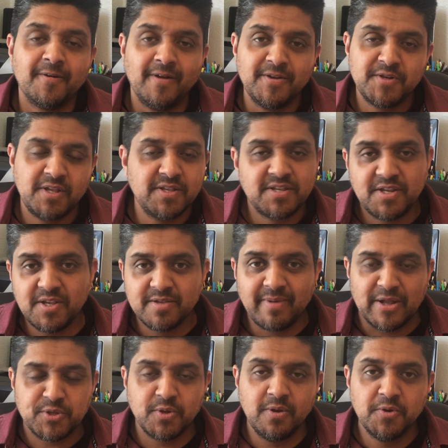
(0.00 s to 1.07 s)
Right? She's
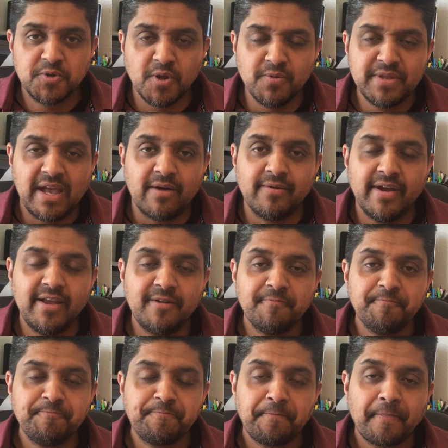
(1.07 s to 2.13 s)
about 2 years old now, right?
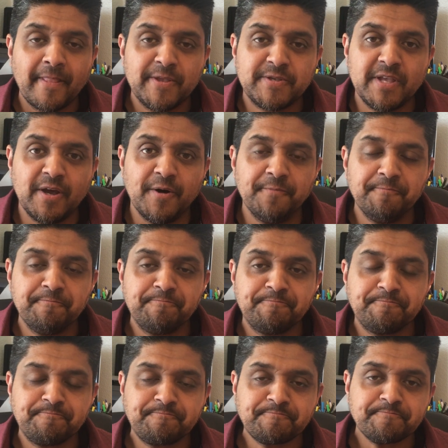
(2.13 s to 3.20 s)
So
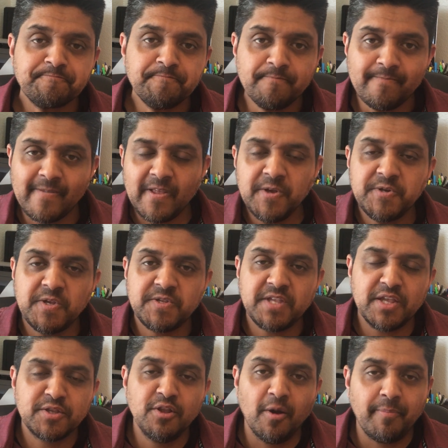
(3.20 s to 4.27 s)
she
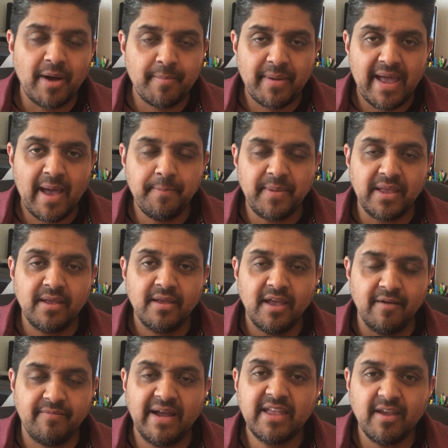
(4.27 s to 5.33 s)
says, no, Papa, happy.
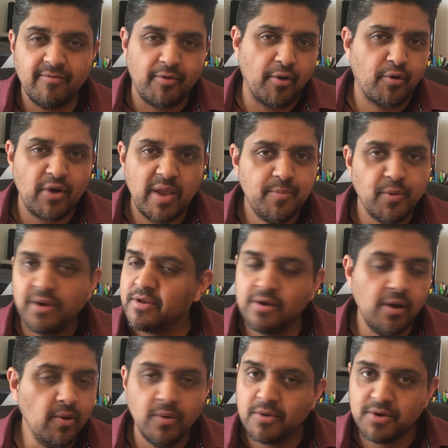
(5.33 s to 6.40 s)
If I give her a grape one,
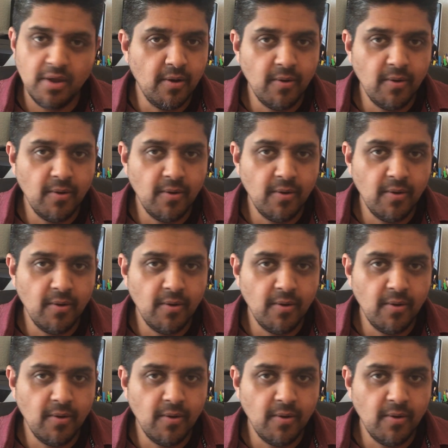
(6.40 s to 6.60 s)
no.